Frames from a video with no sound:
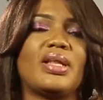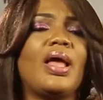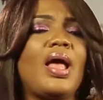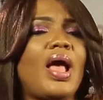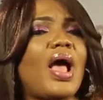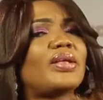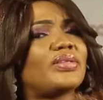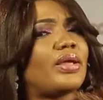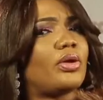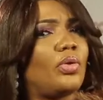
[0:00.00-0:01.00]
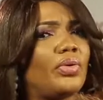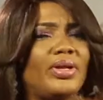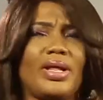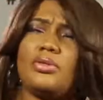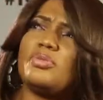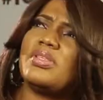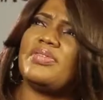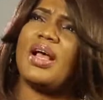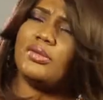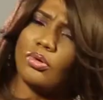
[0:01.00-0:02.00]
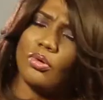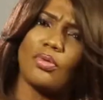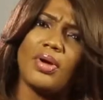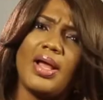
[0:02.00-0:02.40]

And I, I started going, and I thought to myself, ah, no,